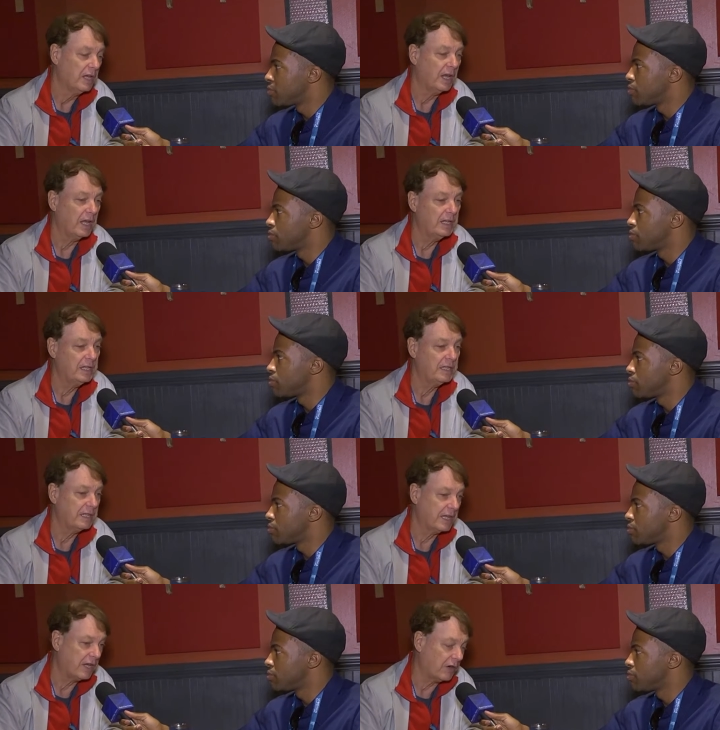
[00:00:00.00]
Speaker 1: and he did
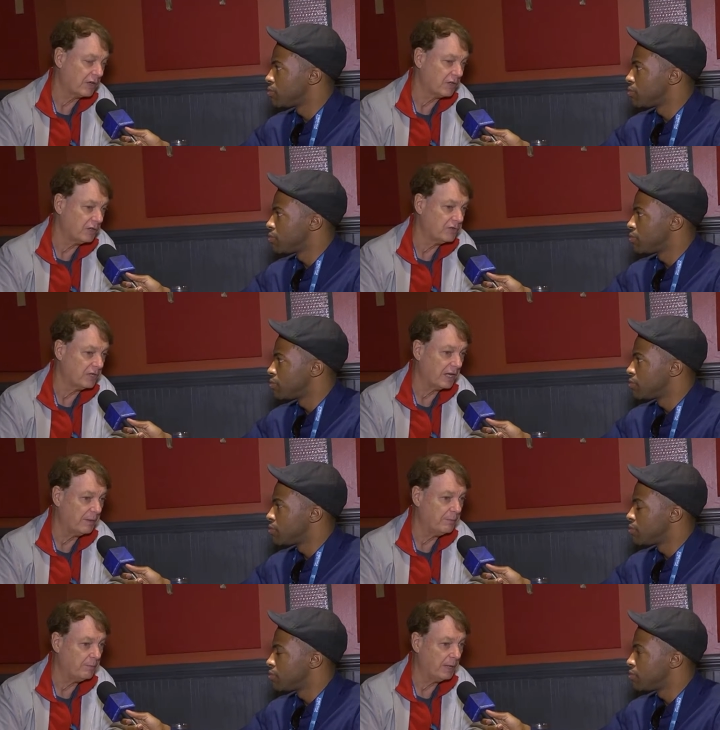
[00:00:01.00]
the characters, and
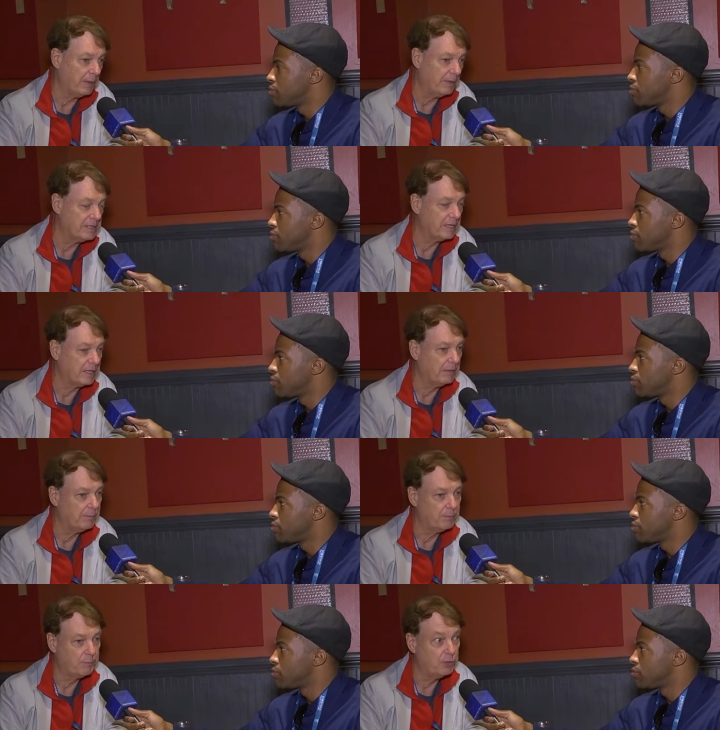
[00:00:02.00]
I'm ba basically
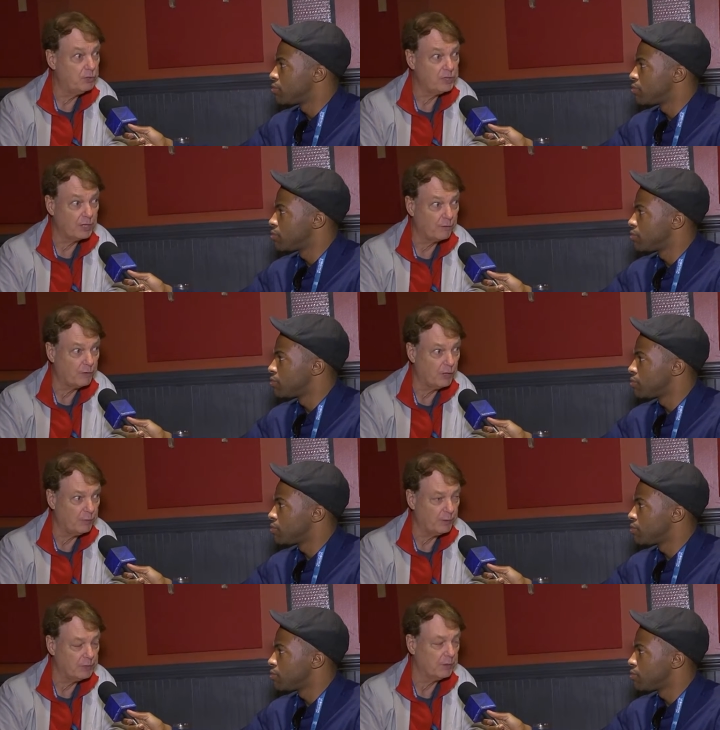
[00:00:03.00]
producing the
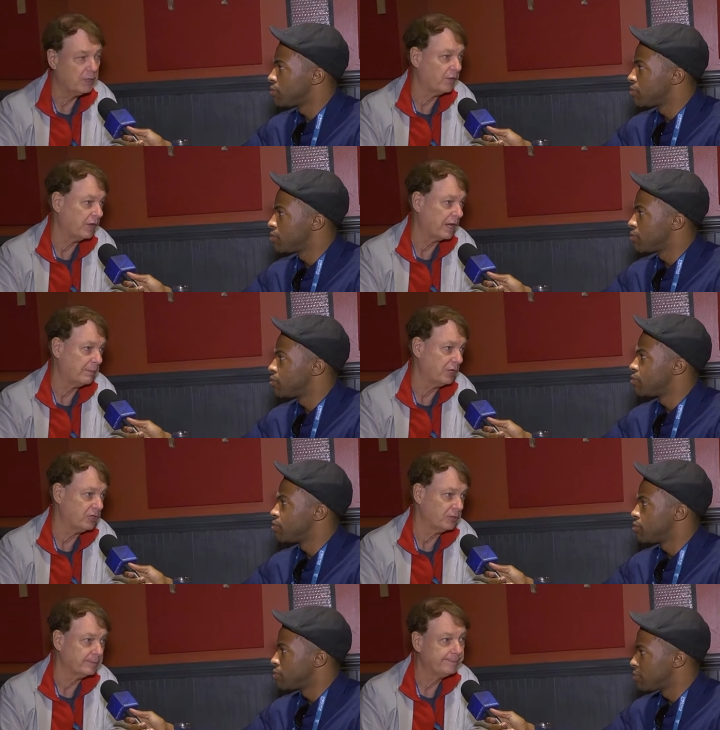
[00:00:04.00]
film and doing all the
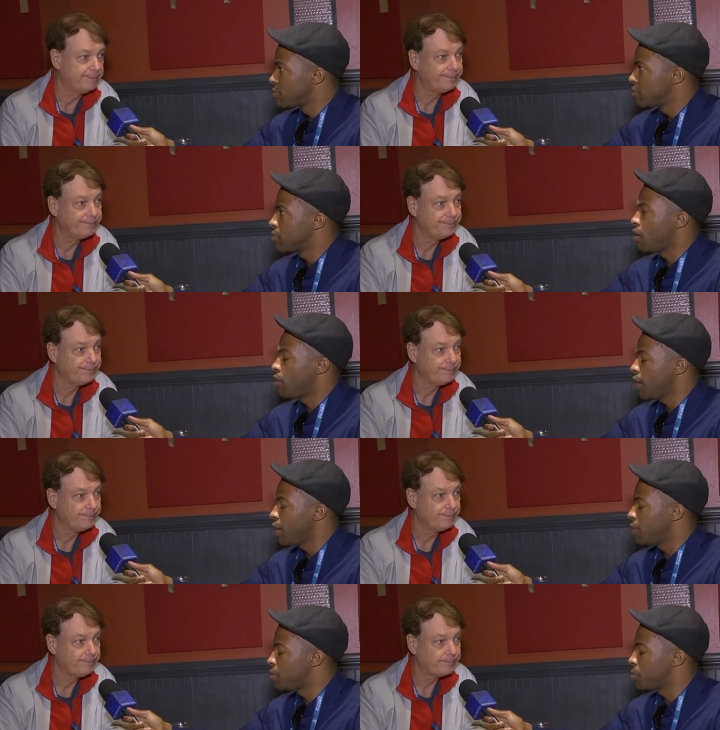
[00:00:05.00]
animation. All
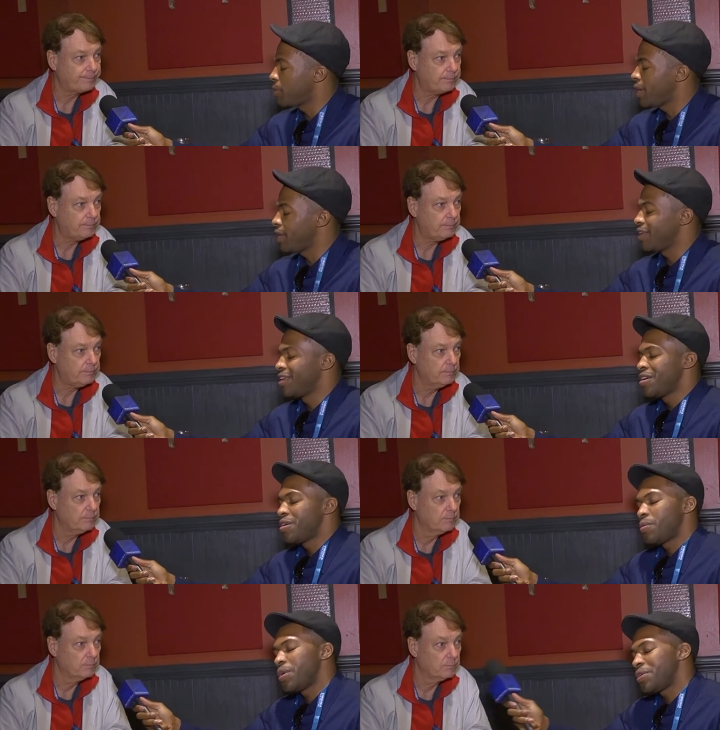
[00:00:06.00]
right,
Speaker 2: great.
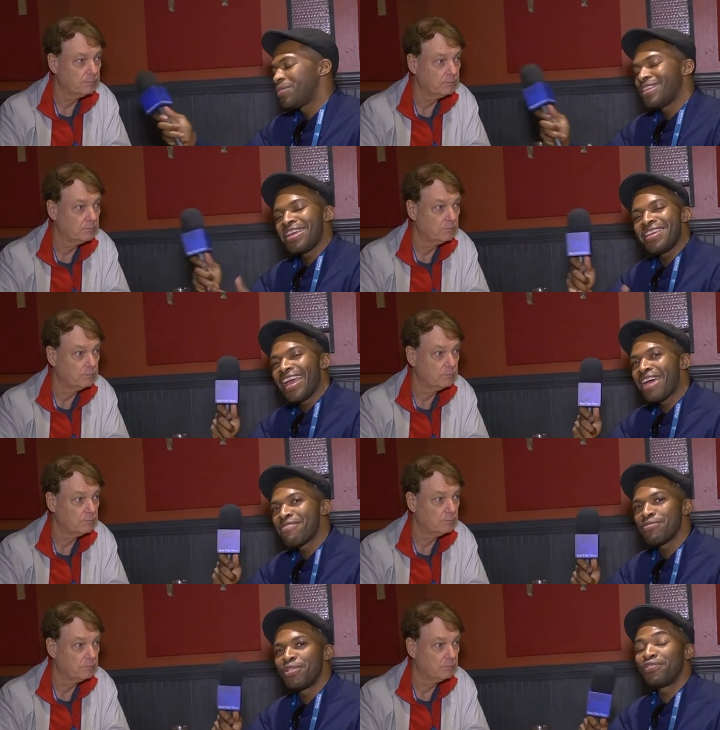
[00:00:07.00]
Well, there you
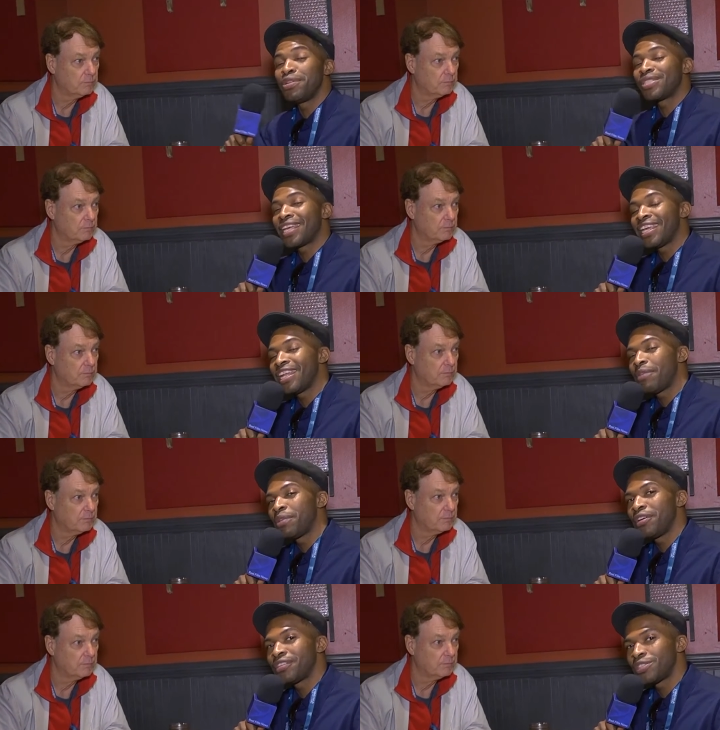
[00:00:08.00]
have it, Real Filmers. Again, I'm
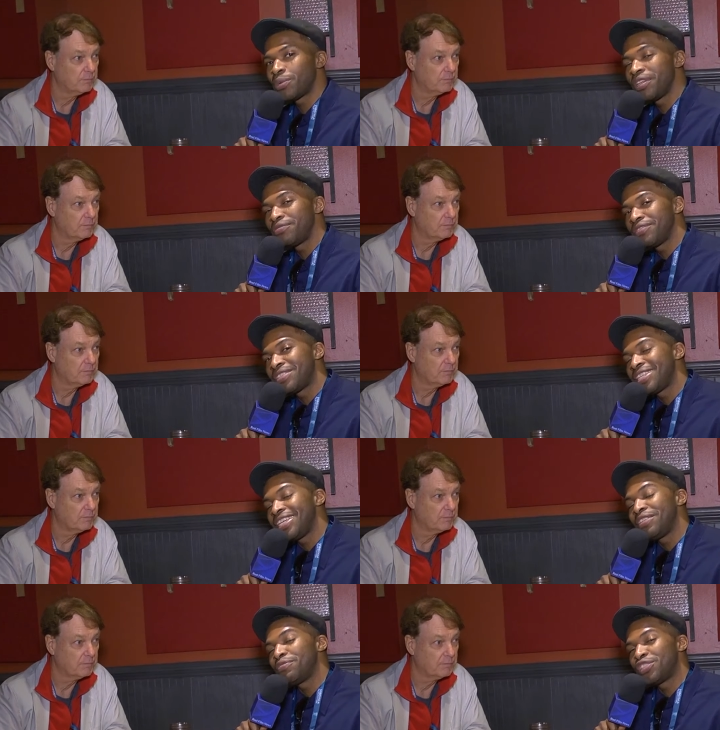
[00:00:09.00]
here at the
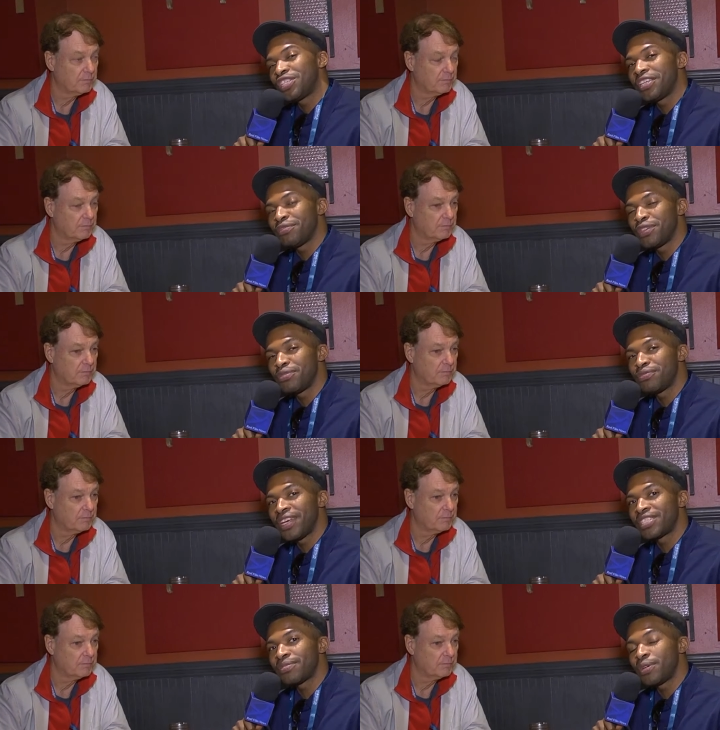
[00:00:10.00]
2015 Virginia Film
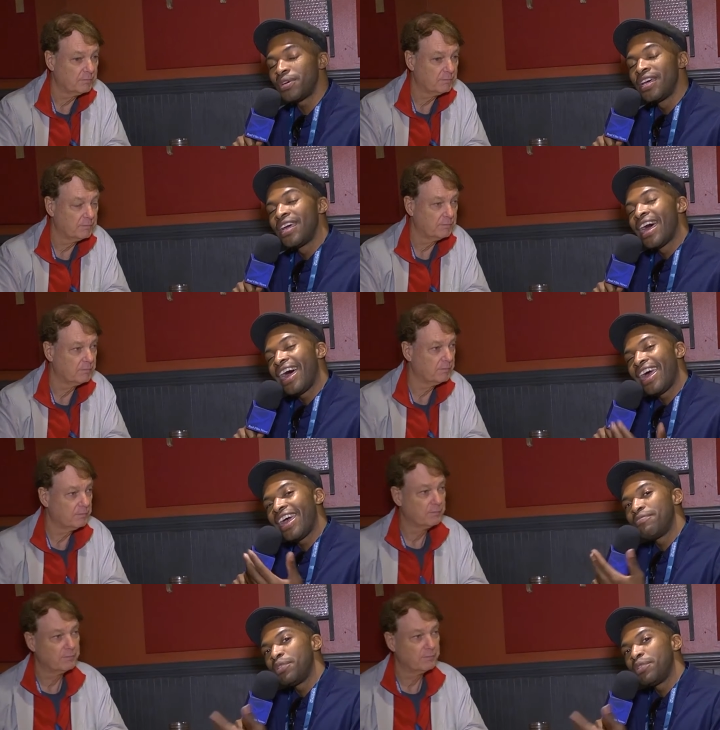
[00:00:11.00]
Festival. I have